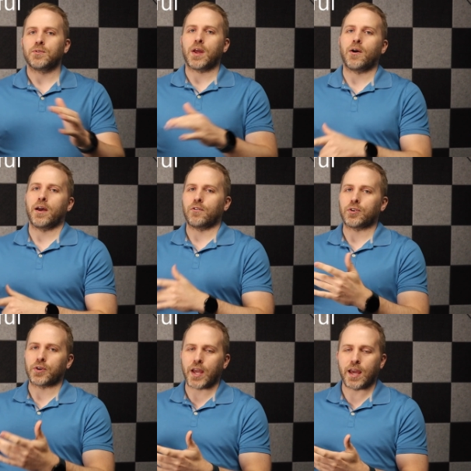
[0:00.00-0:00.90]
you now have all
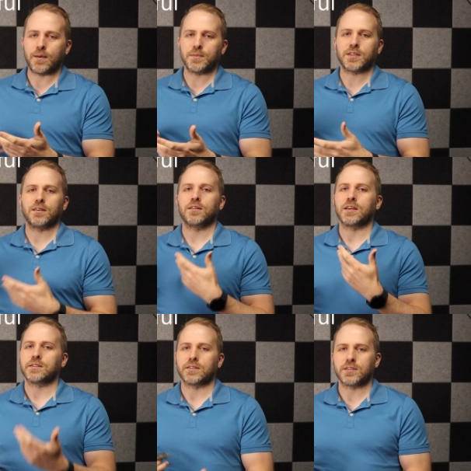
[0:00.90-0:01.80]
your games,
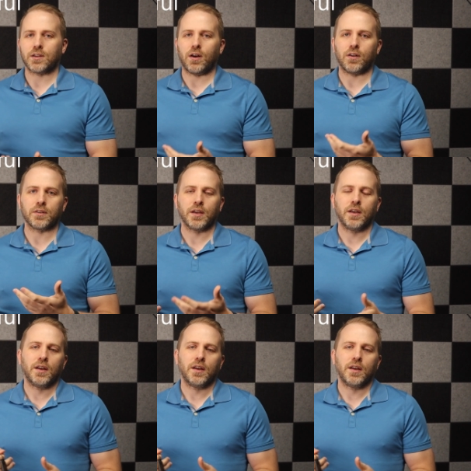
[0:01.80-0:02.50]
things installed,